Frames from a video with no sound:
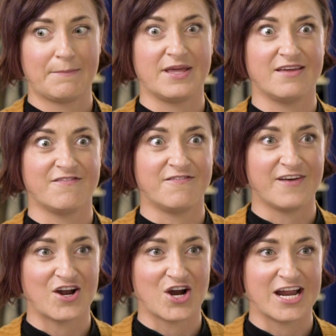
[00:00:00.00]
Be
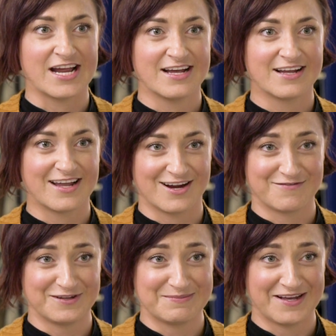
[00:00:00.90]
very
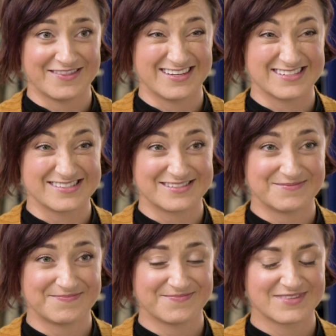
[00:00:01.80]
careful about this.
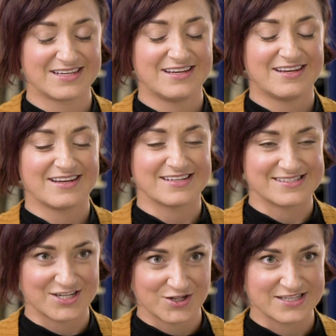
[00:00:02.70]

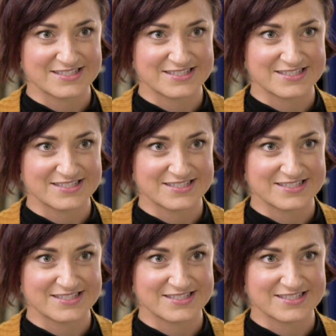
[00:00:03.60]
Consider the